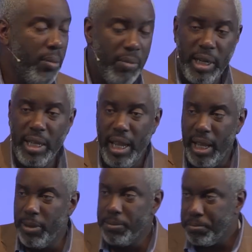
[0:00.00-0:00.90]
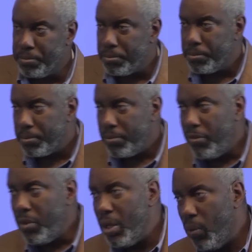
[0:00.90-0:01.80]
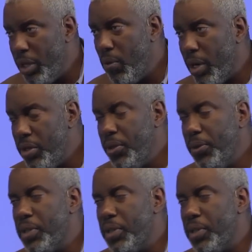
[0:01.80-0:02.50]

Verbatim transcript: But again, what you want to